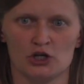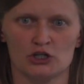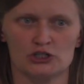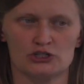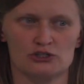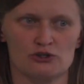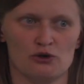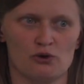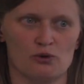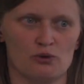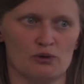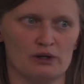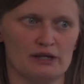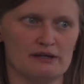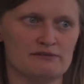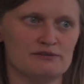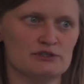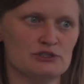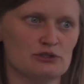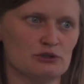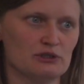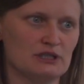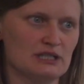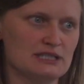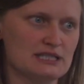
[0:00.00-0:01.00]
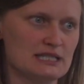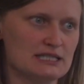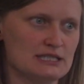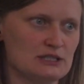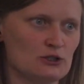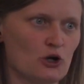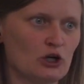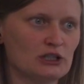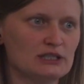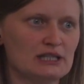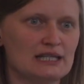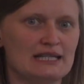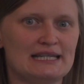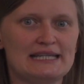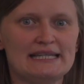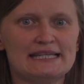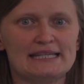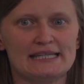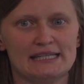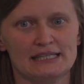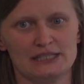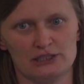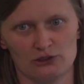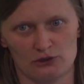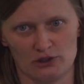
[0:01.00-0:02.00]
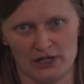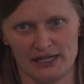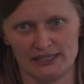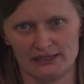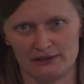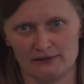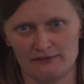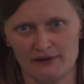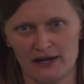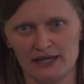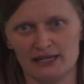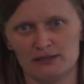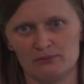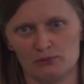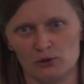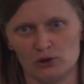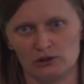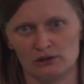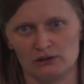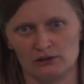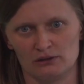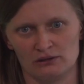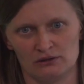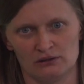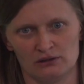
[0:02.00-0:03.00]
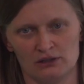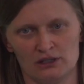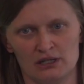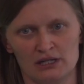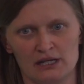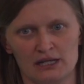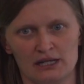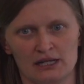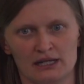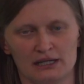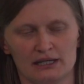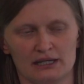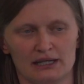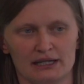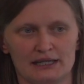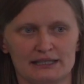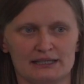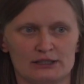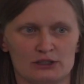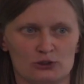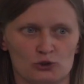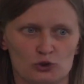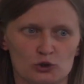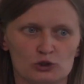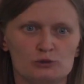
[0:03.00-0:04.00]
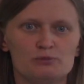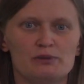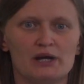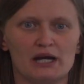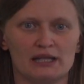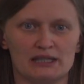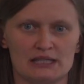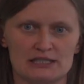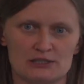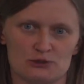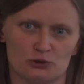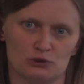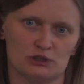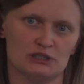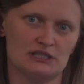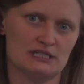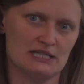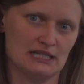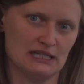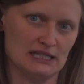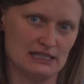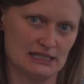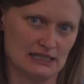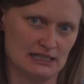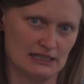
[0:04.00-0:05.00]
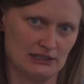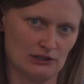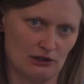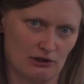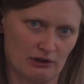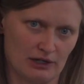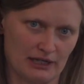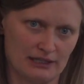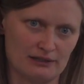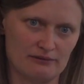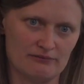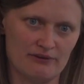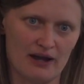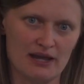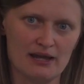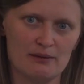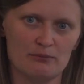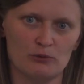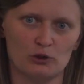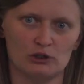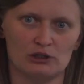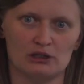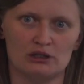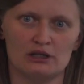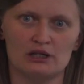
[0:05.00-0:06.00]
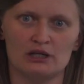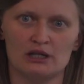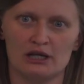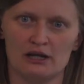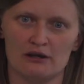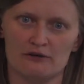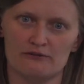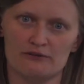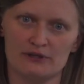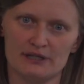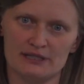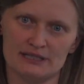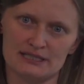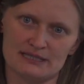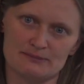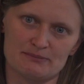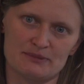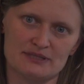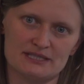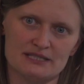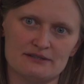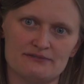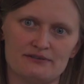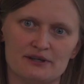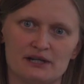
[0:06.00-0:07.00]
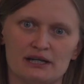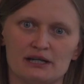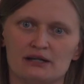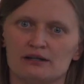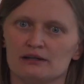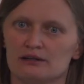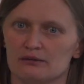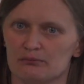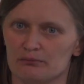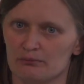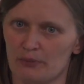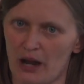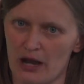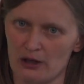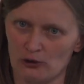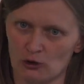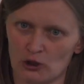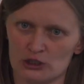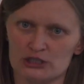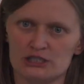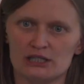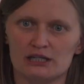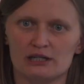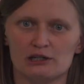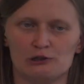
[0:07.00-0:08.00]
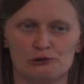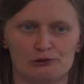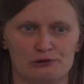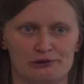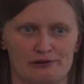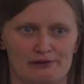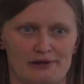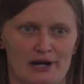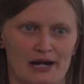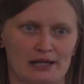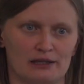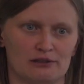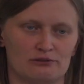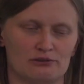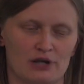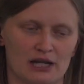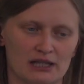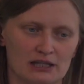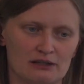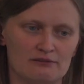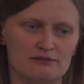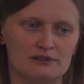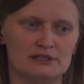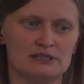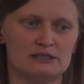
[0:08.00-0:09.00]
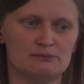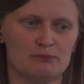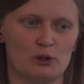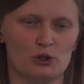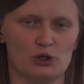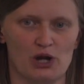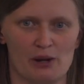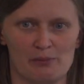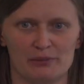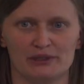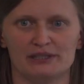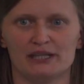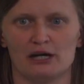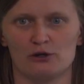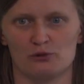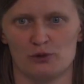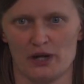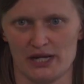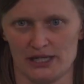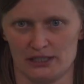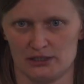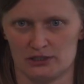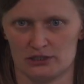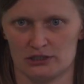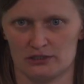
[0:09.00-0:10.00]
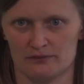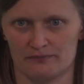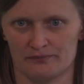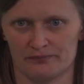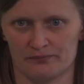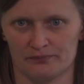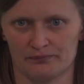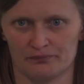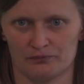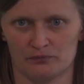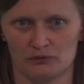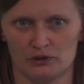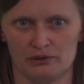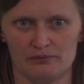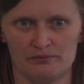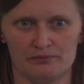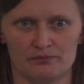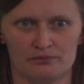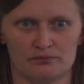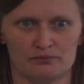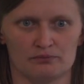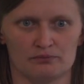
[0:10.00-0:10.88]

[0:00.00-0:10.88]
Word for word: So even though this is not a leaky integrating fire model, it could be understood as a leaky integrating fire model in specific biologically re relevant parameter range. Yeah?